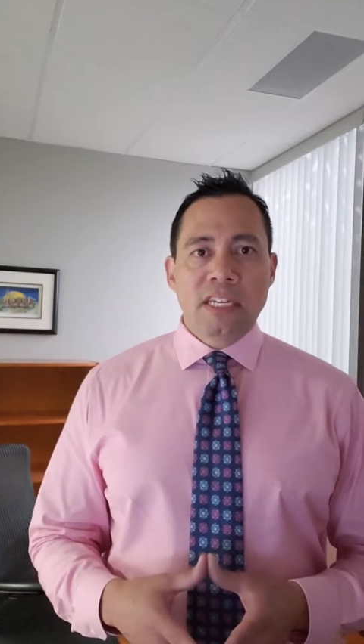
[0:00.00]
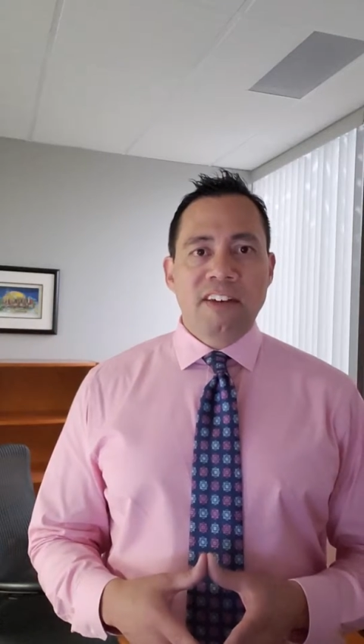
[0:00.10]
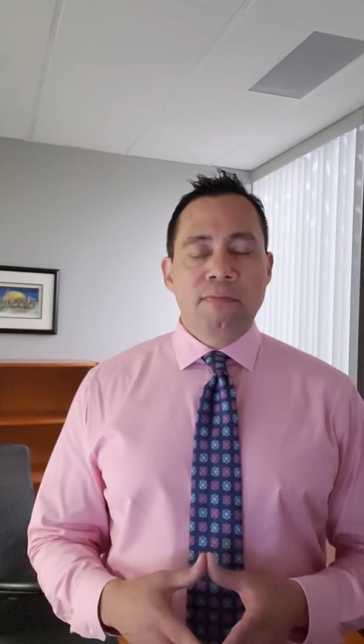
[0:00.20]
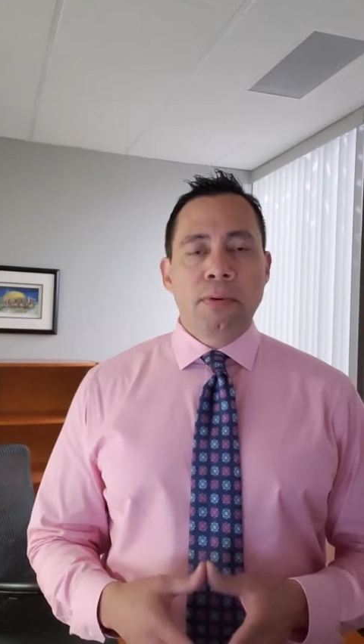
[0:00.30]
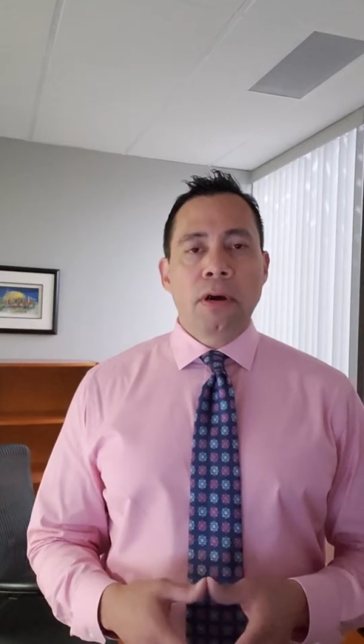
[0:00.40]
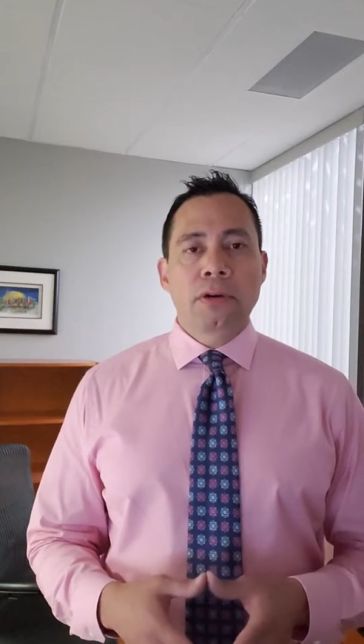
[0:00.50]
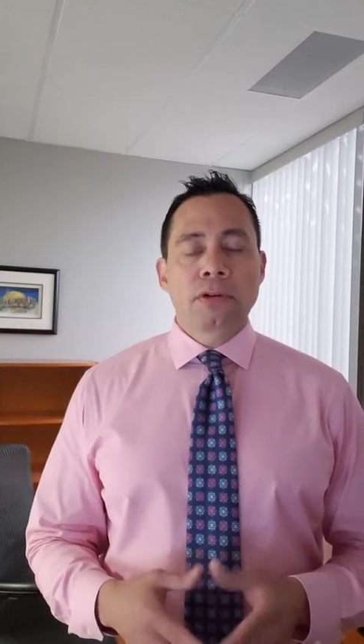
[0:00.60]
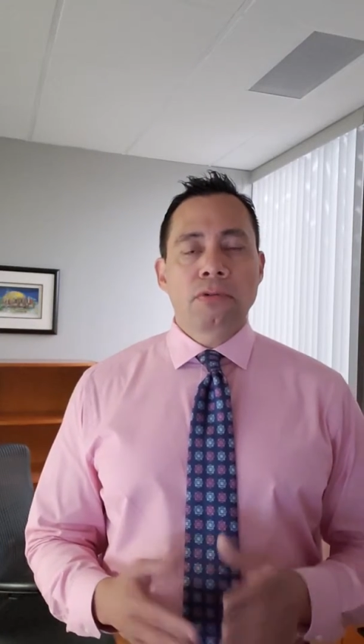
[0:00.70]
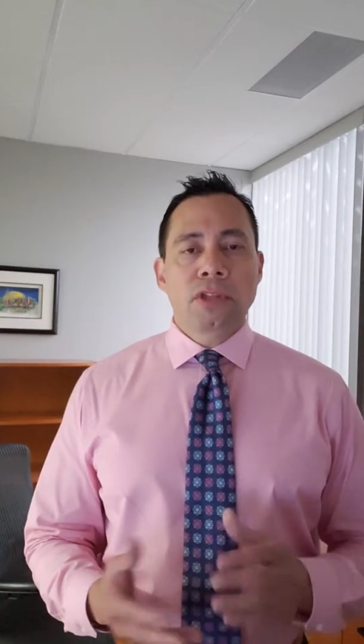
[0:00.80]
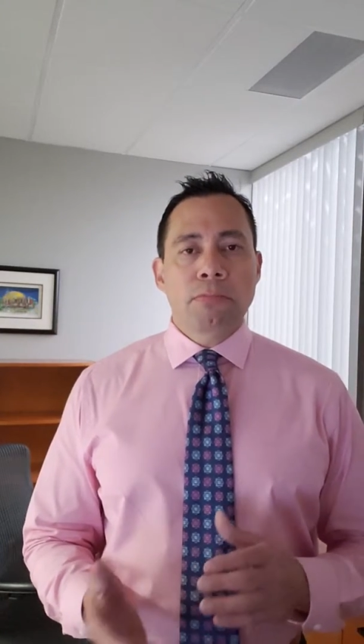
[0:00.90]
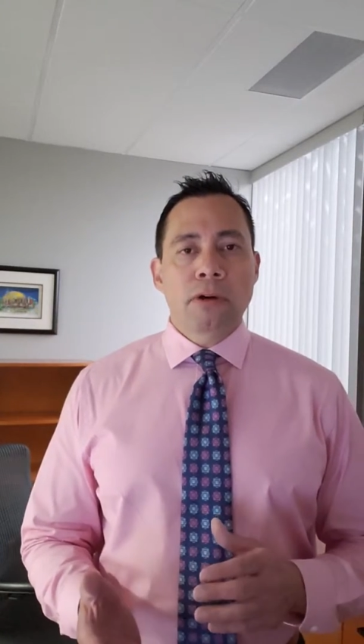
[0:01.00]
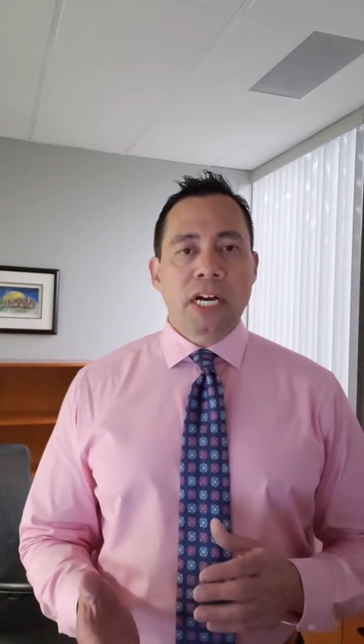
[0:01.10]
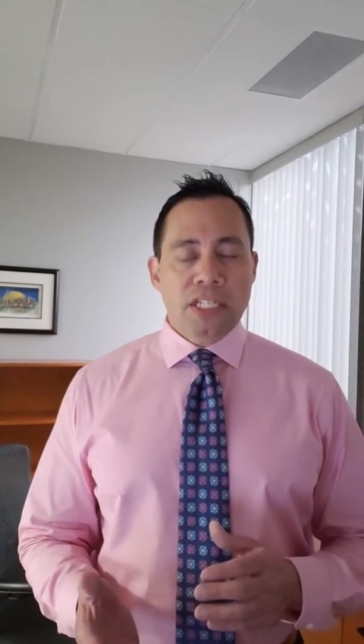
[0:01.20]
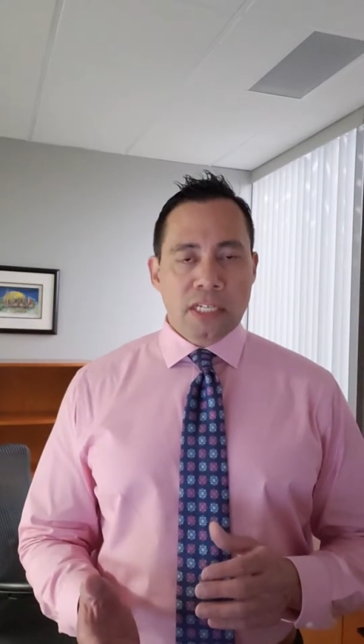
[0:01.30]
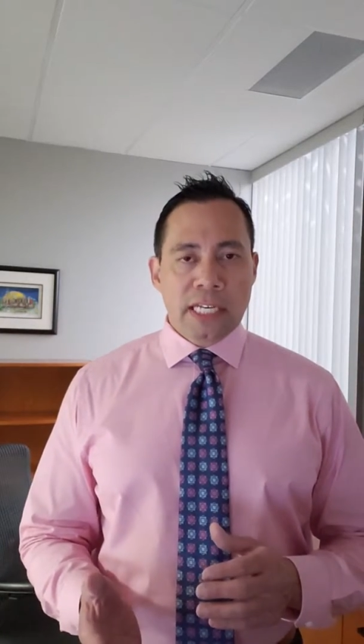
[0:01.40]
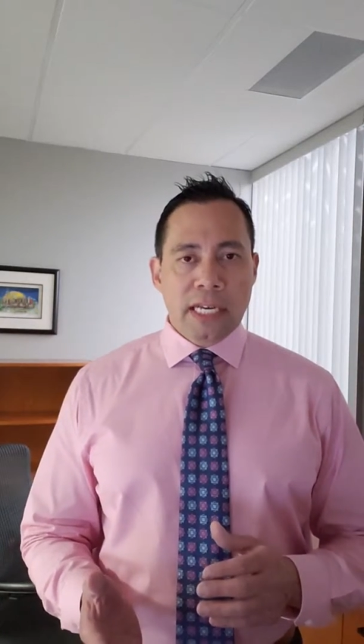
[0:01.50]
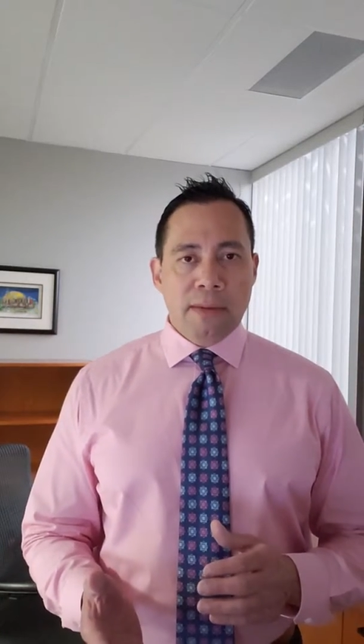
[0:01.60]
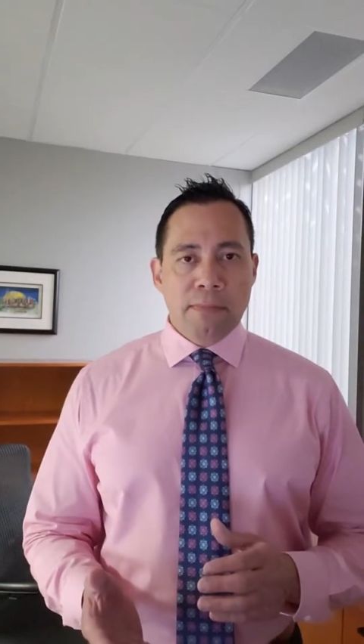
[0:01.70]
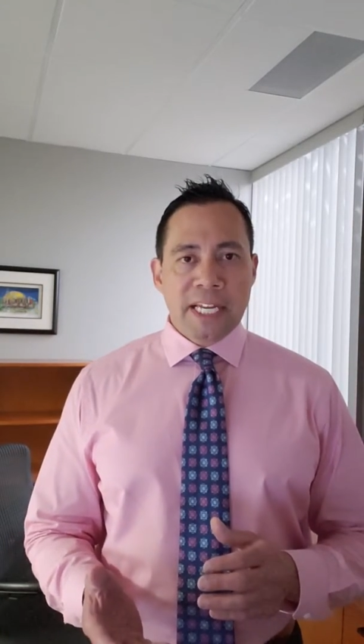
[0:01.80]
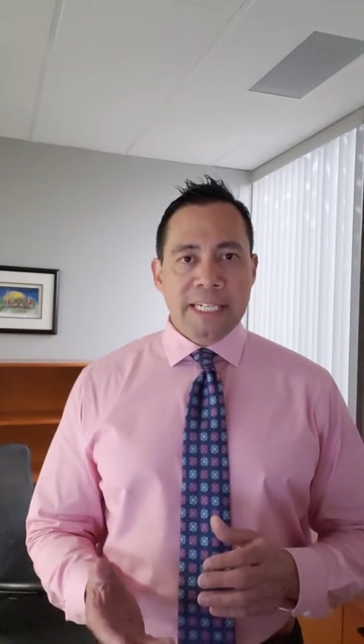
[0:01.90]
have partnered with a processing
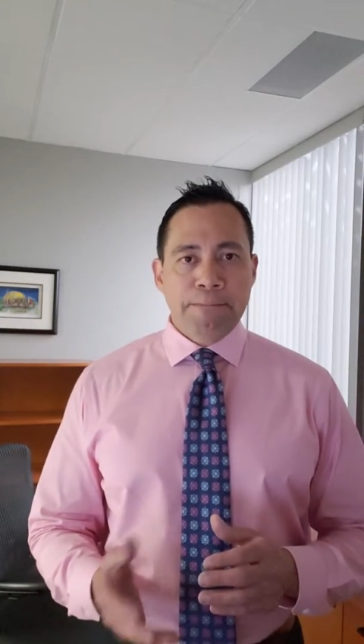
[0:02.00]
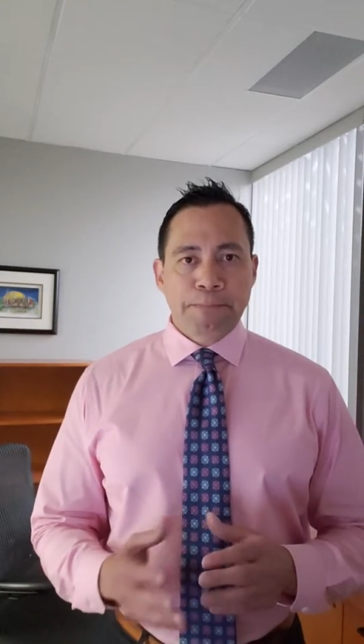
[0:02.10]
company,